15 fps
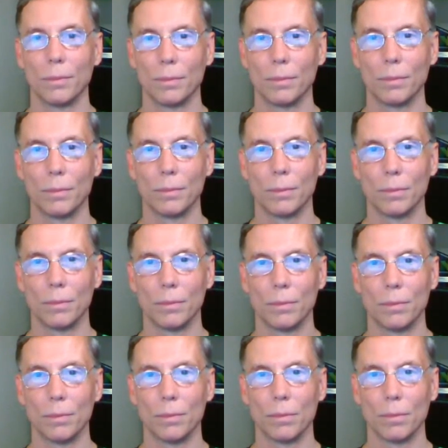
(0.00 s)

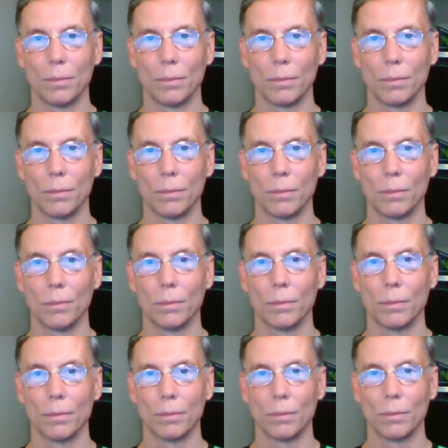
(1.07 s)

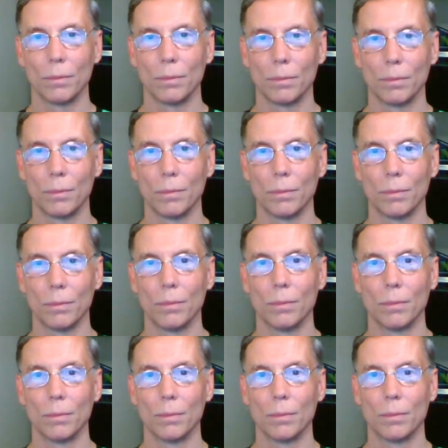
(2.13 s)

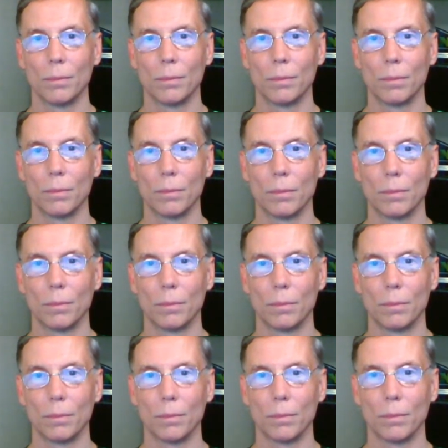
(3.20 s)

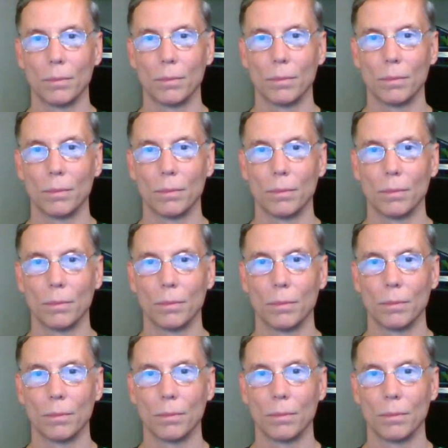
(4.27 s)

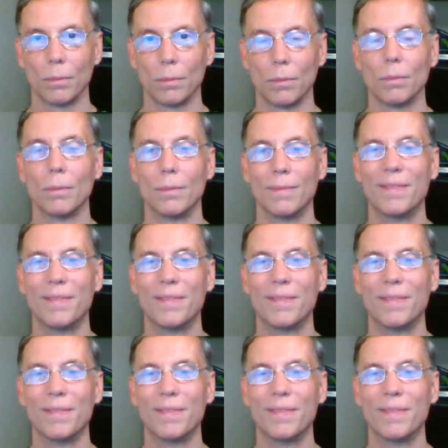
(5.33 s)
No words are spoken by the person on screen.